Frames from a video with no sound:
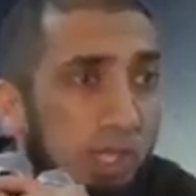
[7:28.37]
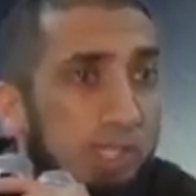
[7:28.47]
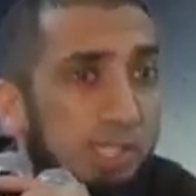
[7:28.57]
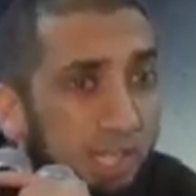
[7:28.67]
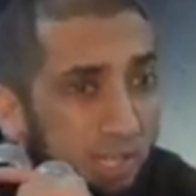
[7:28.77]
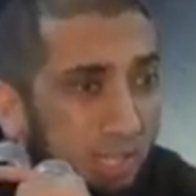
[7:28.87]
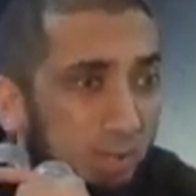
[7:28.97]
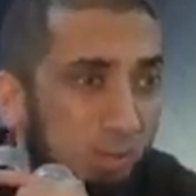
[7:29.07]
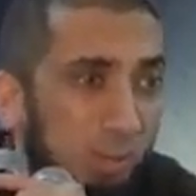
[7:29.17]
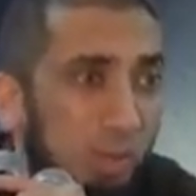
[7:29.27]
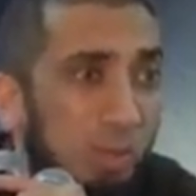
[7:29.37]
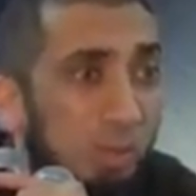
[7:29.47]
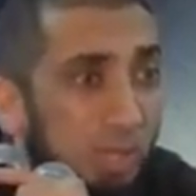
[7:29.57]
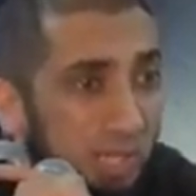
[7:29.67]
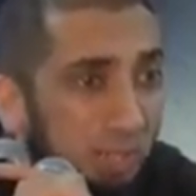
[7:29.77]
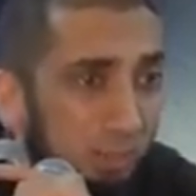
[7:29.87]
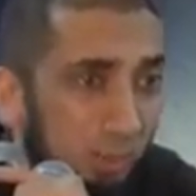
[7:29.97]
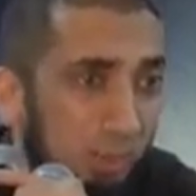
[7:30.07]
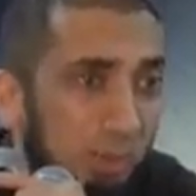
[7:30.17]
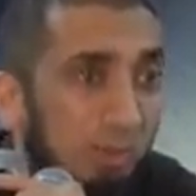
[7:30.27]
Study it more, read it
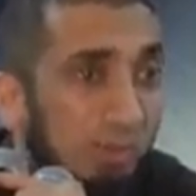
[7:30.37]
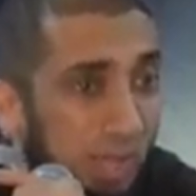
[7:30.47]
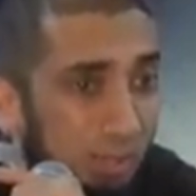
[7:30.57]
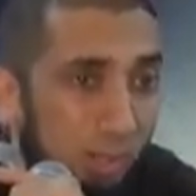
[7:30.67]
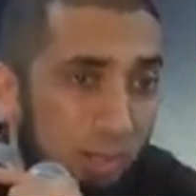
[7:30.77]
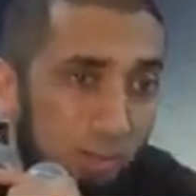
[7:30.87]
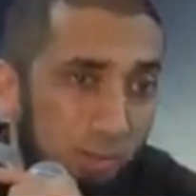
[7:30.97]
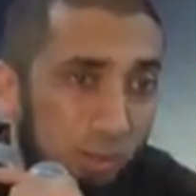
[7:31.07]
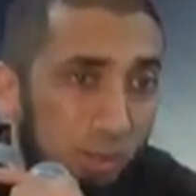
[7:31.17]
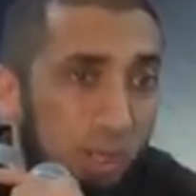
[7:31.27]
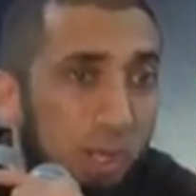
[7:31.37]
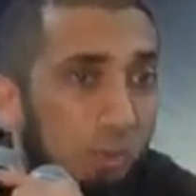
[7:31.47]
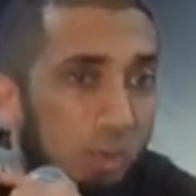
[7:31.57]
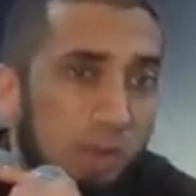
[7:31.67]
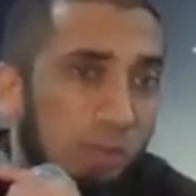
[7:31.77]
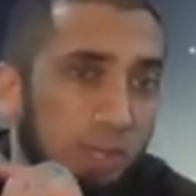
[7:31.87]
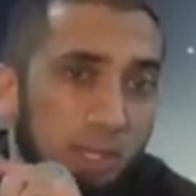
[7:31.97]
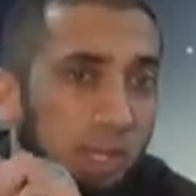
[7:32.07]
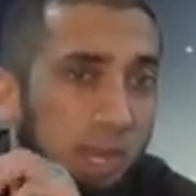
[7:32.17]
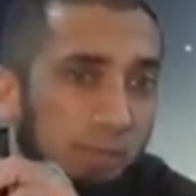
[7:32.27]
more, reflect on it more. Whatever
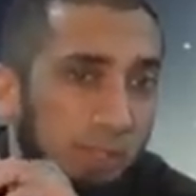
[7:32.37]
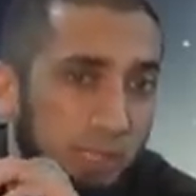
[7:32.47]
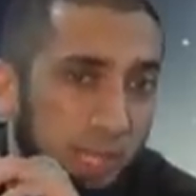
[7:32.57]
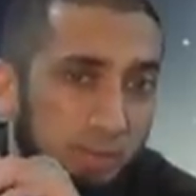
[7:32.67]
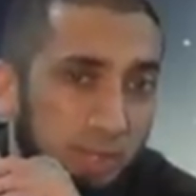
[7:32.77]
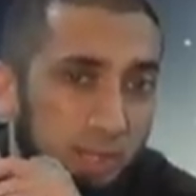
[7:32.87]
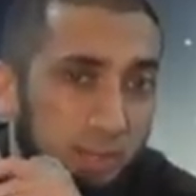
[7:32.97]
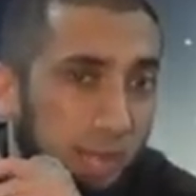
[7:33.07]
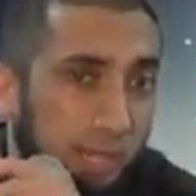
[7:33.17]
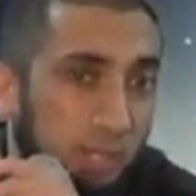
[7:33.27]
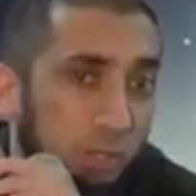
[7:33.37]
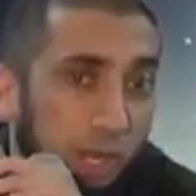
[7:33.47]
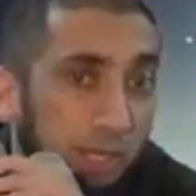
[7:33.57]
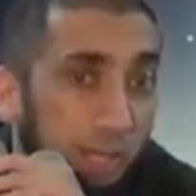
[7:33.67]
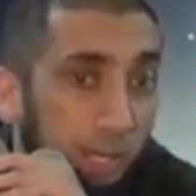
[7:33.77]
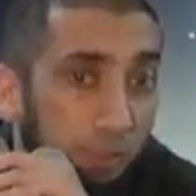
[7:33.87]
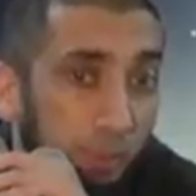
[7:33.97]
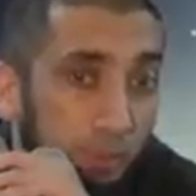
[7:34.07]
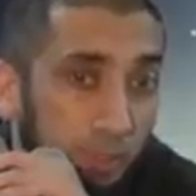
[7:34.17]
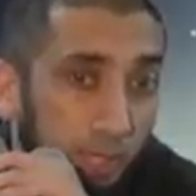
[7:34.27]
little efforts I've done, I can try to help
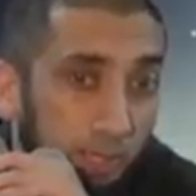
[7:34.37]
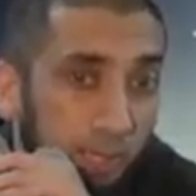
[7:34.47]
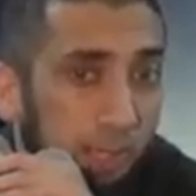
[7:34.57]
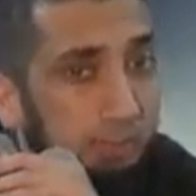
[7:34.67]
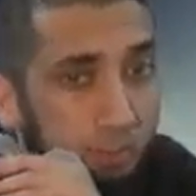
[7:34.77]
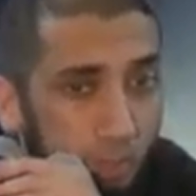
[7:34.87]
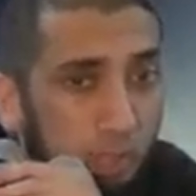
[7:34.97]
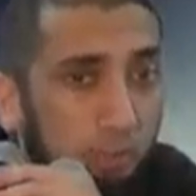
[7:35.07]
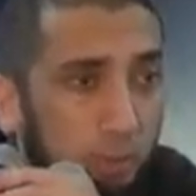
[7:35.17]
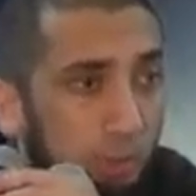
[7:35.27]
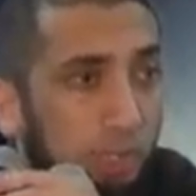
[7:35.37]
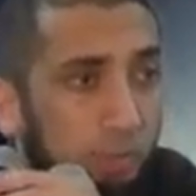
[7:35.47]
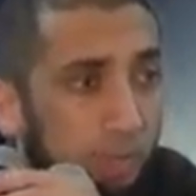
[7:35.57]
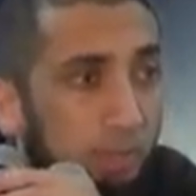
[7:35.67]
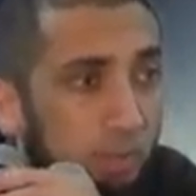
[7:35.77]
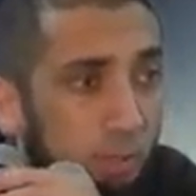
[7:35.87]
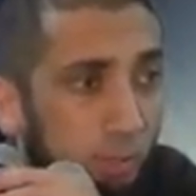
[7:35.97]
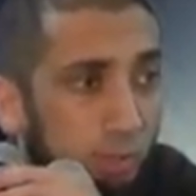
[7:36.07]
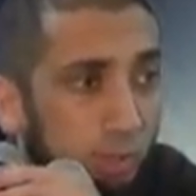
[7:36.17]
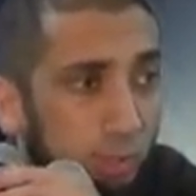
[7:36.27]
you, inshallah. I'm sure there are better
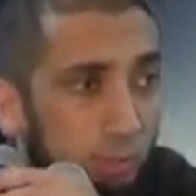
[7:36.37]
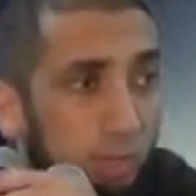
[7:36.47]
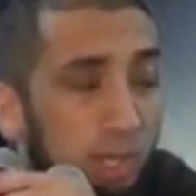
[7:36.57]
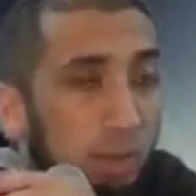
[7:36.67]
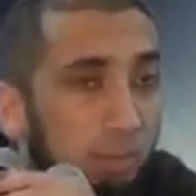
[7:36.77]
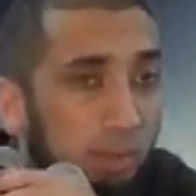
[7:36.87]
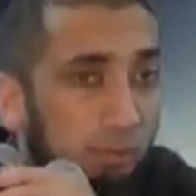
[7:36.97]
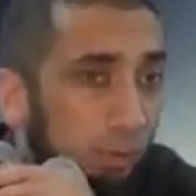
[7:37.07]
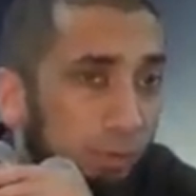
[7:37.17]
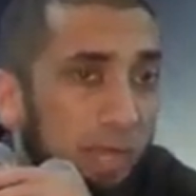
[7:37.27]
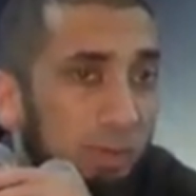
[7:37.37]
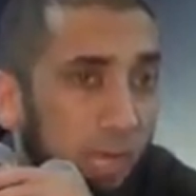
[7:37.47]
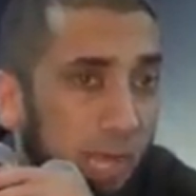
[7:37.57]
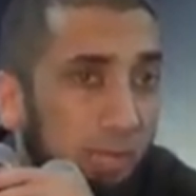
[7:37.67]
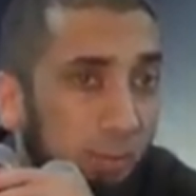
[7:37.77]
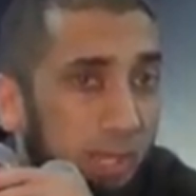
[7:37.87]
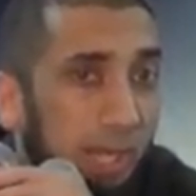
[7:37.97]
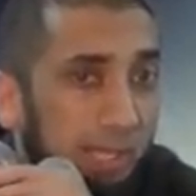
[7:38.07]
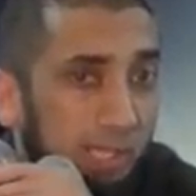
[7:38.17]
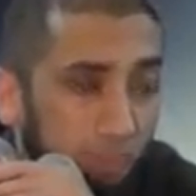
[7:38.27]
resources too. But if you find the way
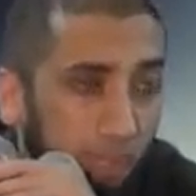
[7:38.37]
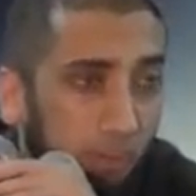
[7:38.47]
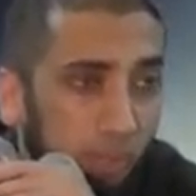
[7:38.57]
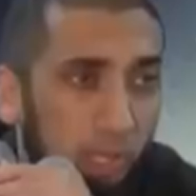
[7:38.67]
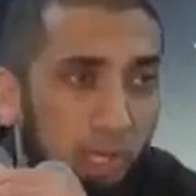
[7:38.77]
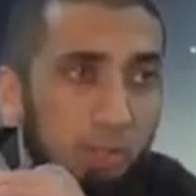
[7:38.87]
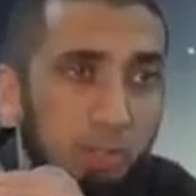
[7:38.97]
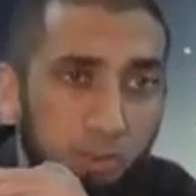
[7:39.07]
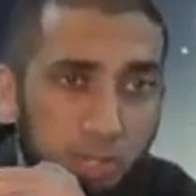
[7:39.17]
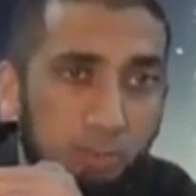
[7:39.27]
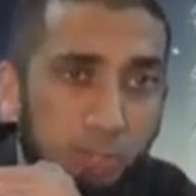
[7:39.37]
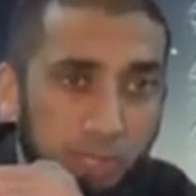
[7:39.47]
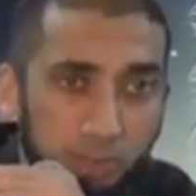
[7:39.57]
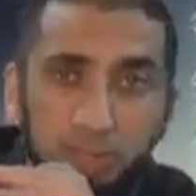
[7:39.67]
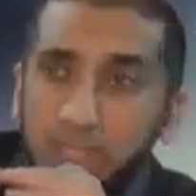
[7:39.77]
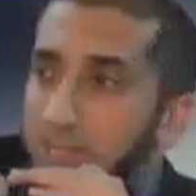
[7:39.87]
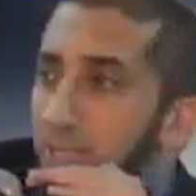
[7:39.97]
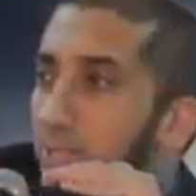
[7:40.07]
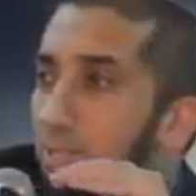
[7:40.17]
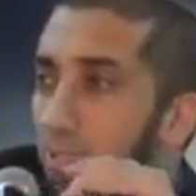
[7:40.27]
I explain Quran or the way I'm trying to make its
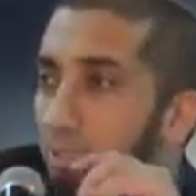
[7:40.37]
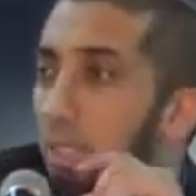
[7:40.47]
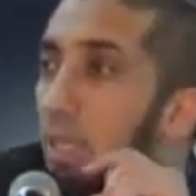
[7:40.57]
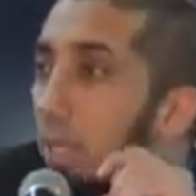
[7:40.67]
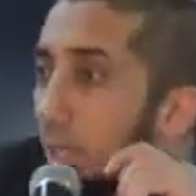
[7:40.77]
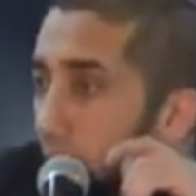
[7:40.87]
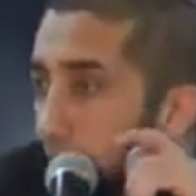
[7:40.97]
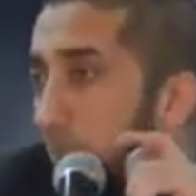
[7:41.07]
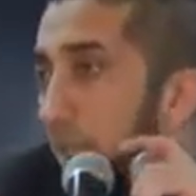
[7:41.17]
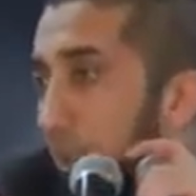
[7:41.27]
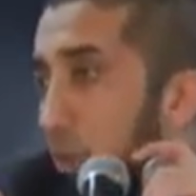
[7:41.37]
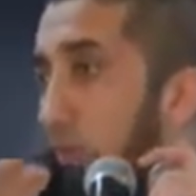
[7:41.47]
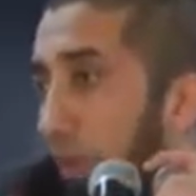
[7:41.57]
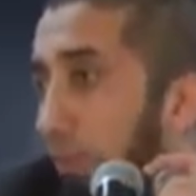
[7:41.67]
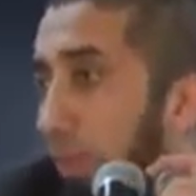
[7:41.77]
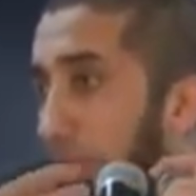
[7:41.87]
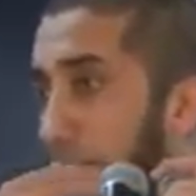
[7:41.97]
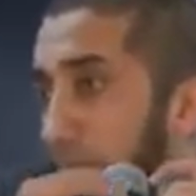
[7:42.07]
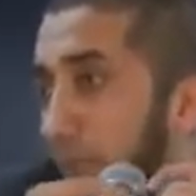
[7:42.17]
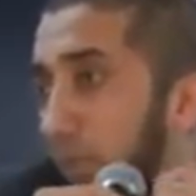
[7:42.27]
lessons easy, something that your family
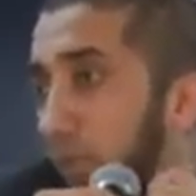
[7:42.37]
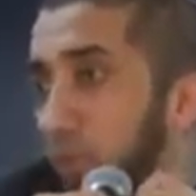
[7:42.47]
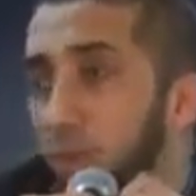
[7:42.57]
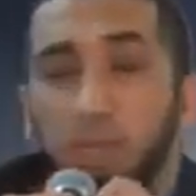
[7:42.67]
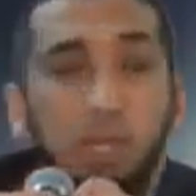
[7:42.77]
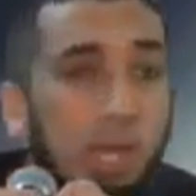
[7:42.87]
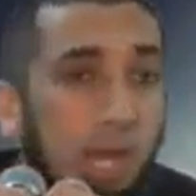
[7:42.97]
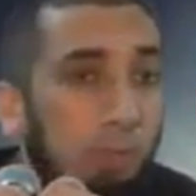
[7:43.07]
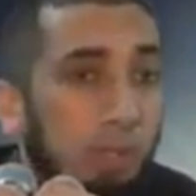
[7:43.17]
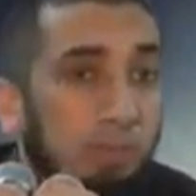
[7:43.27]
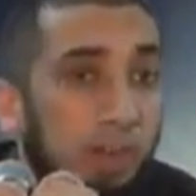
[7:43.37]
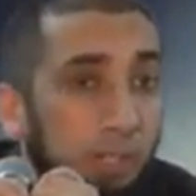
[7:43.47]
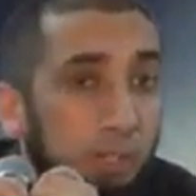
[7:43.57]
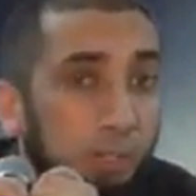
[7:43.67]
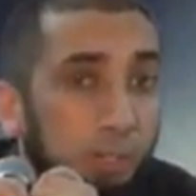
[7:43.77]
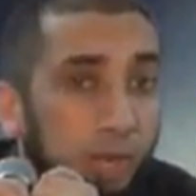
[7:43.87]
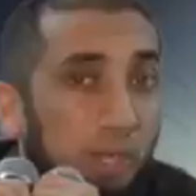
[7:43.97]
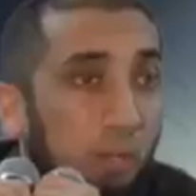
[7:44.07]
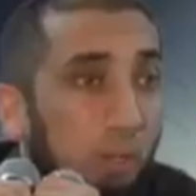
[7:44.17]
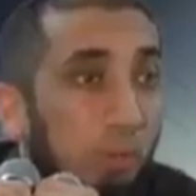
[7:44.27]
can benefit from, I would advise you to try
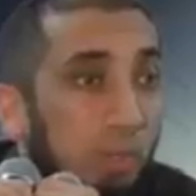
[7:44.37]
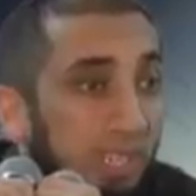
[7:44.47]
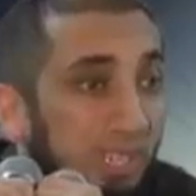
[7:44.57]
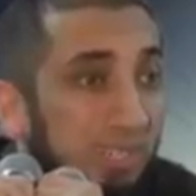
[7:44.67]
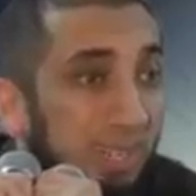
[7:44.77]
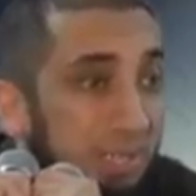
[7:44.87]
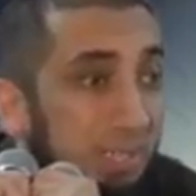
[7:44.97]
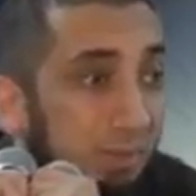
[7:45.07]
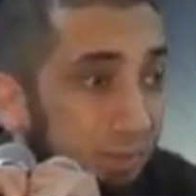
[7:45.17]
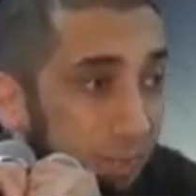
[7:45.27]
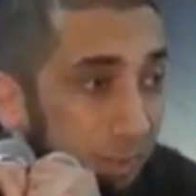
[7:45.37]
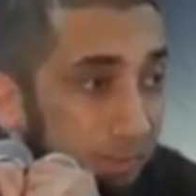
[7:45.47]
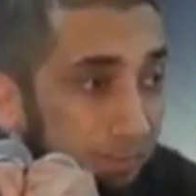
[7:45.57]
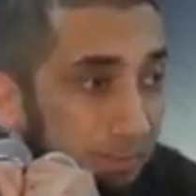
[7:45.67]
to go to bayyina.tv.